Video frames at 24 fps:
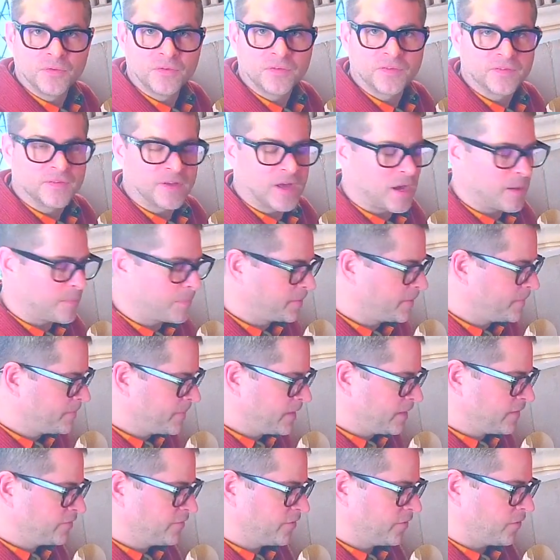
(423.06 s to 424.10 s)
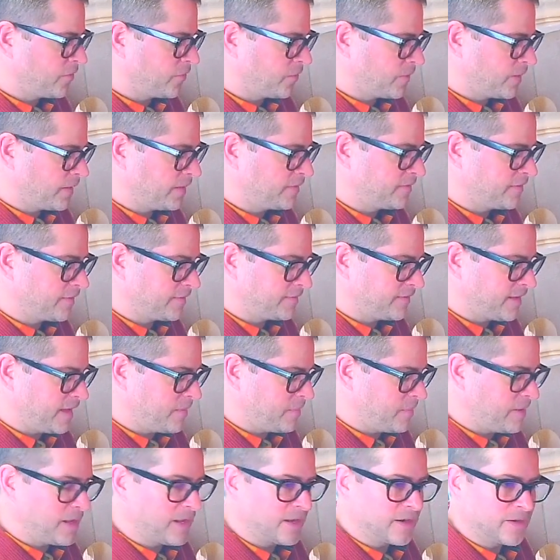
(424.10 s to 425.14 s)
stop. So it's the
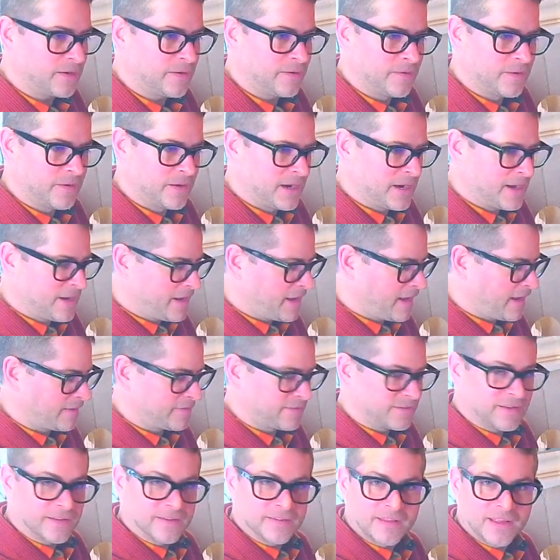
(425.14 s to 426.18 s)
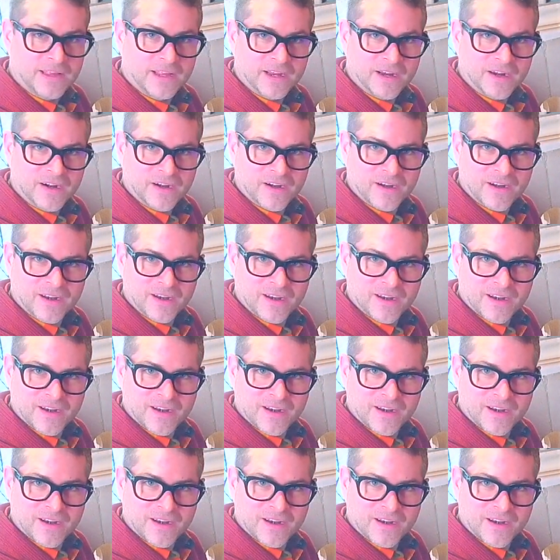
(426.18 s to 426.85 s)
same here as it is here.